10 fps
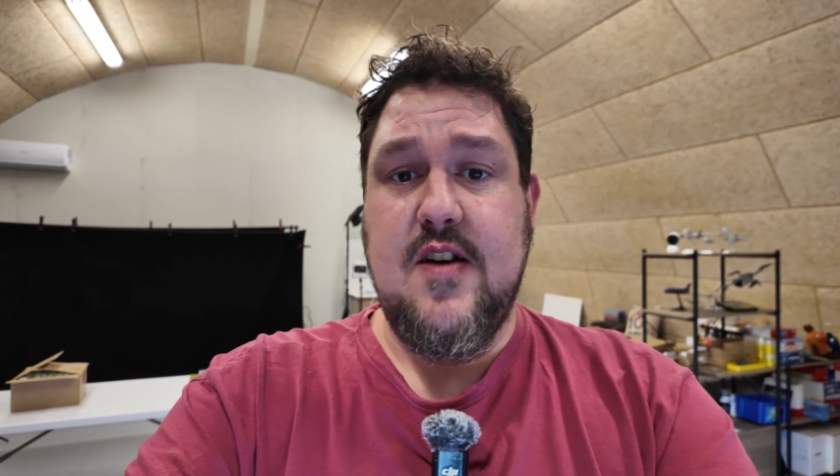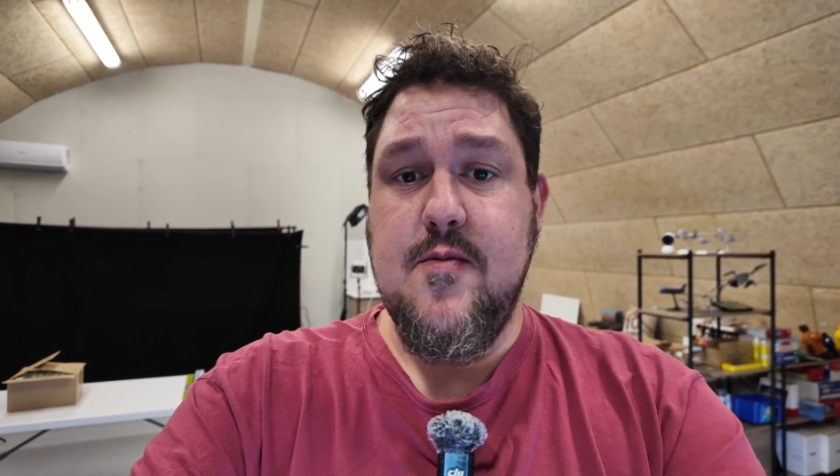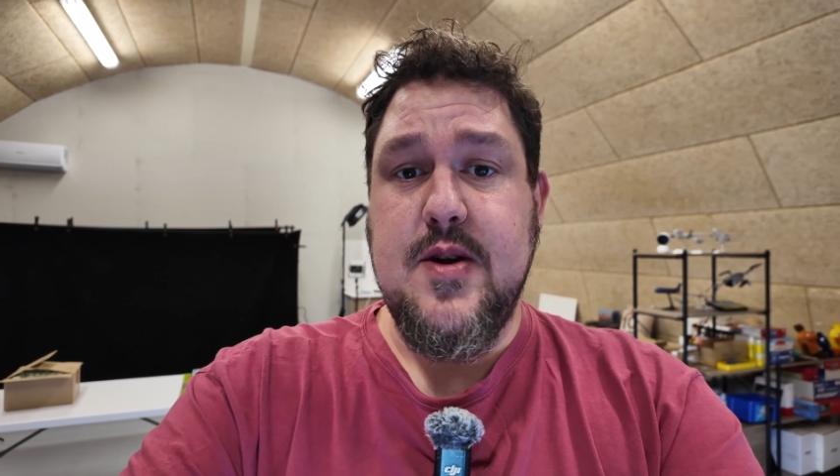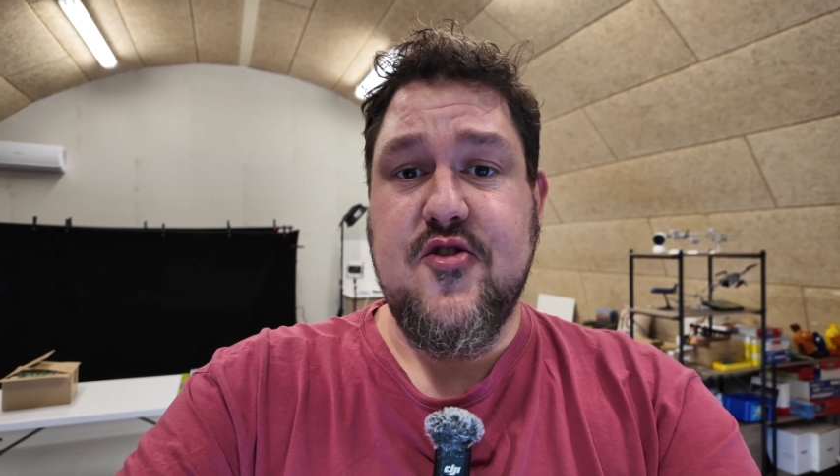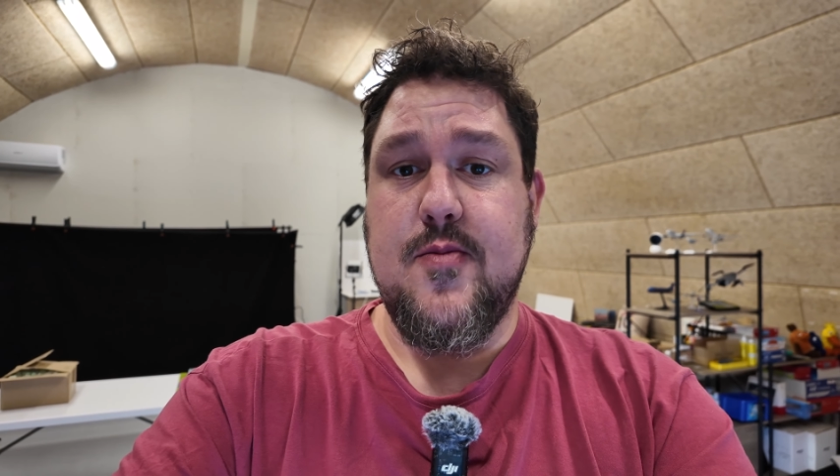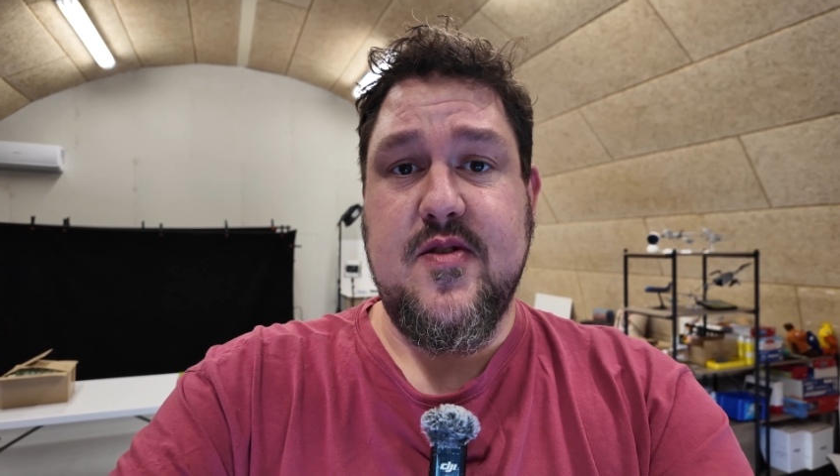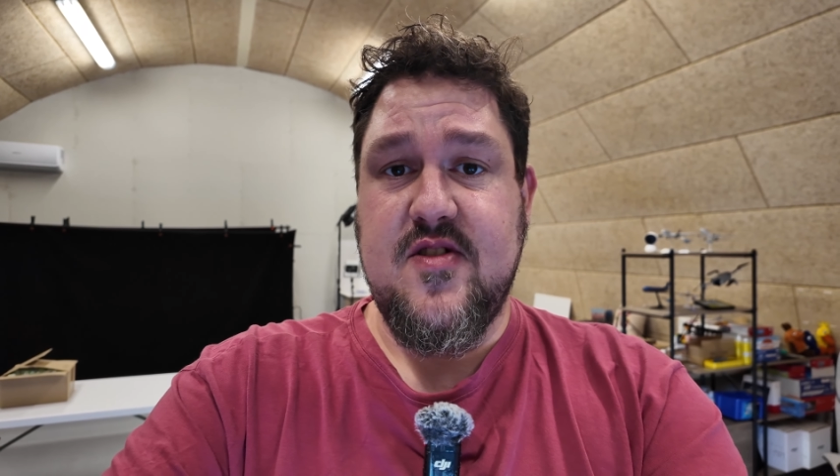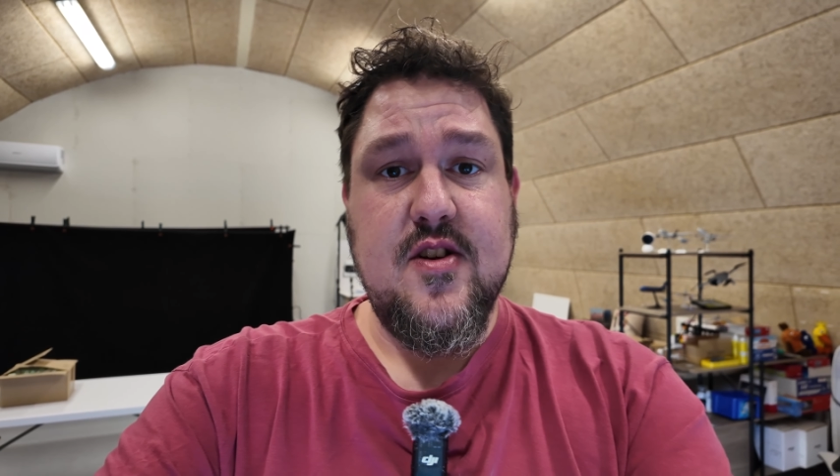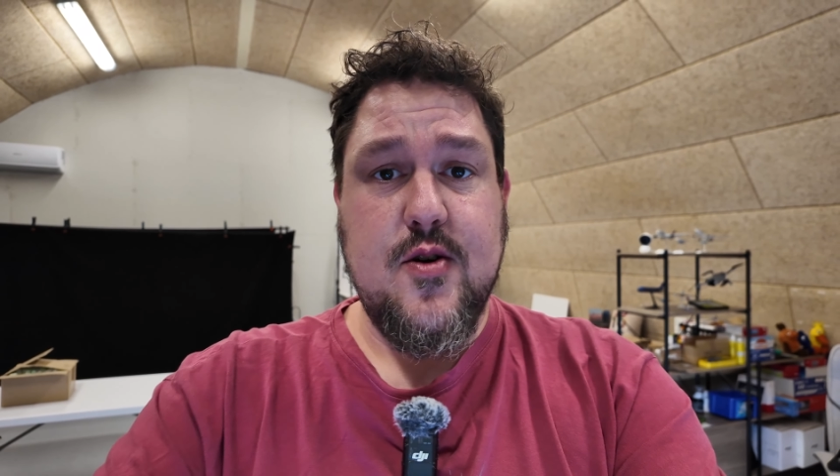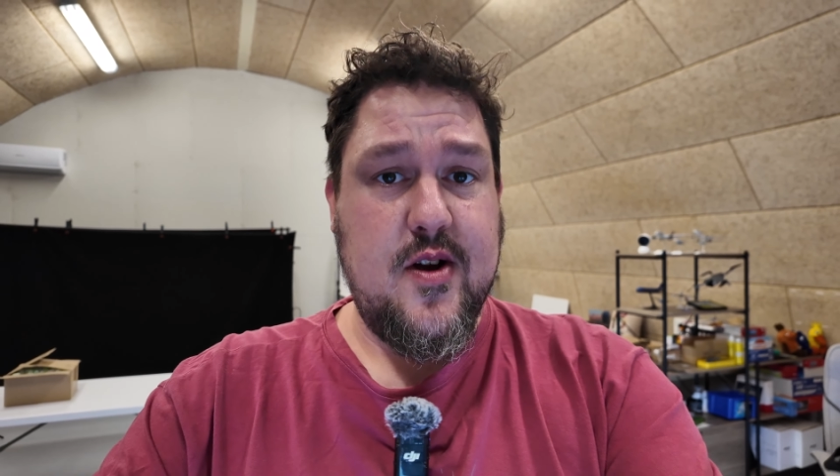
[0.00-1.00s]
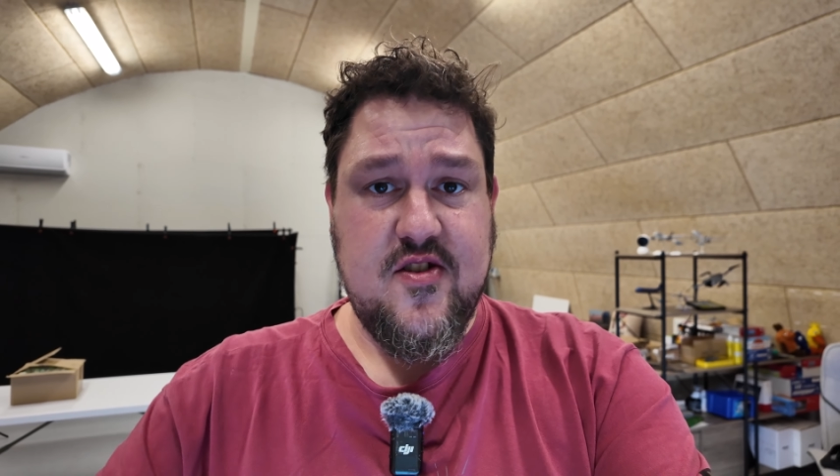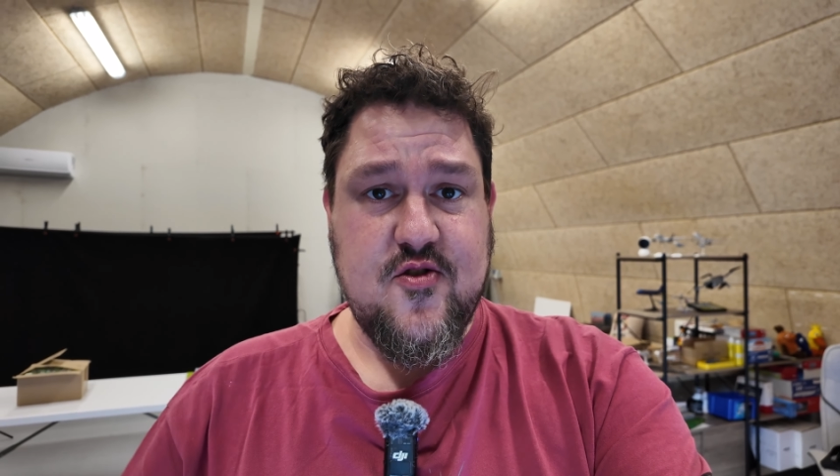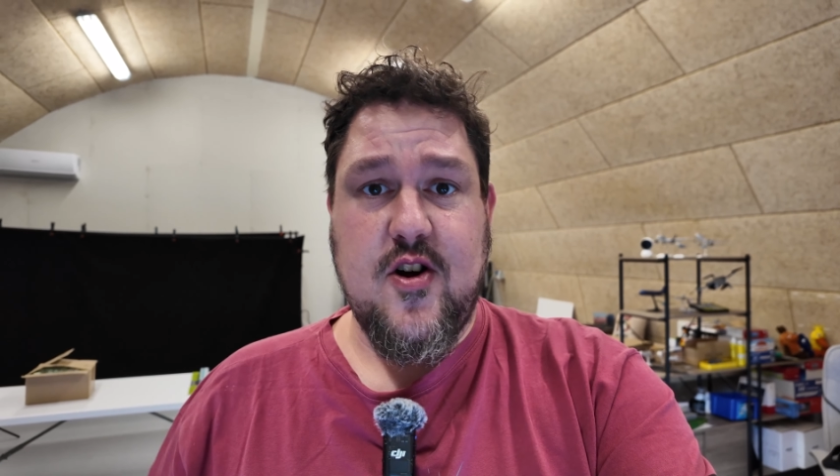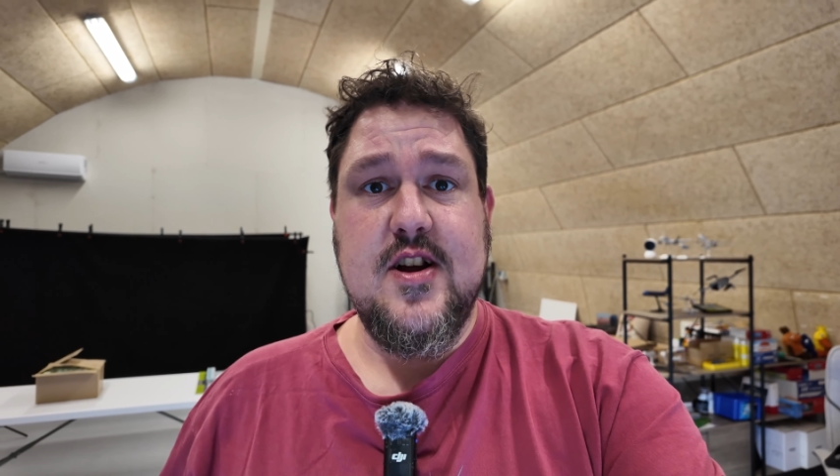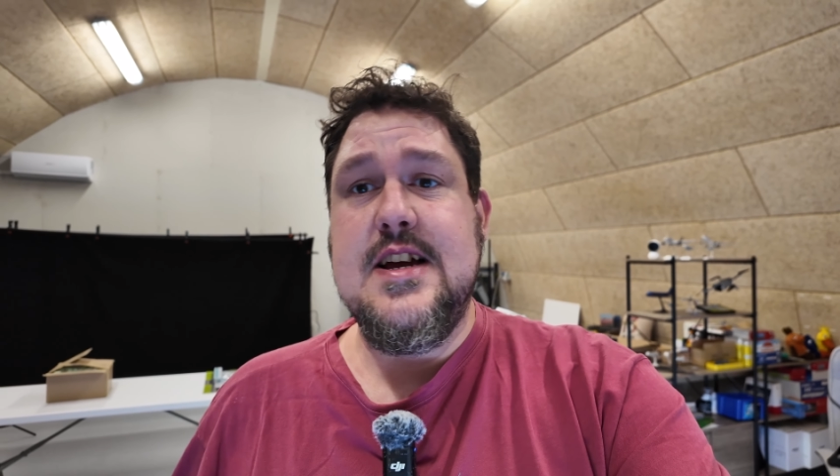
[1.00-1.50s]
F&B shop is still going
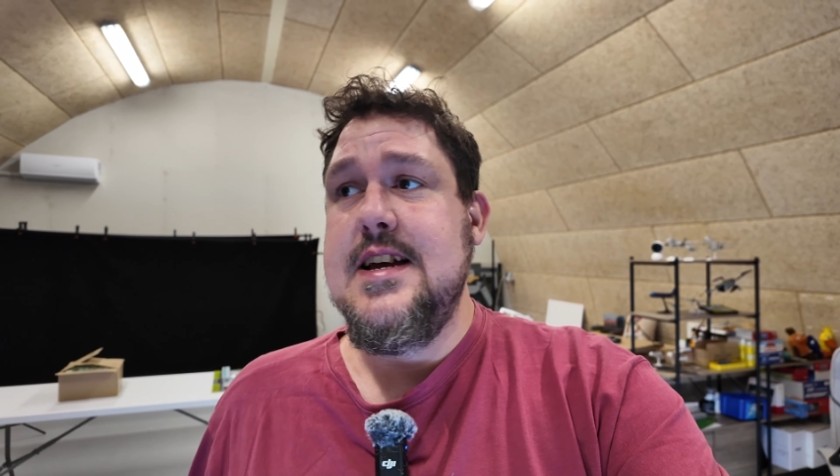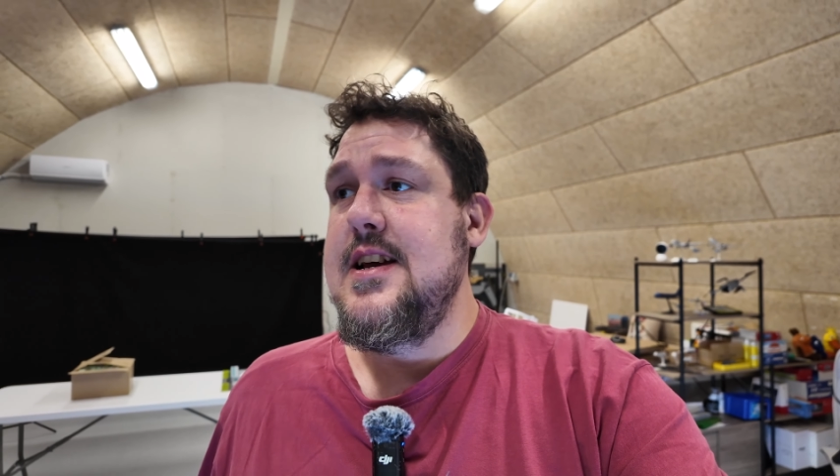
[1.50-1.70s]
strong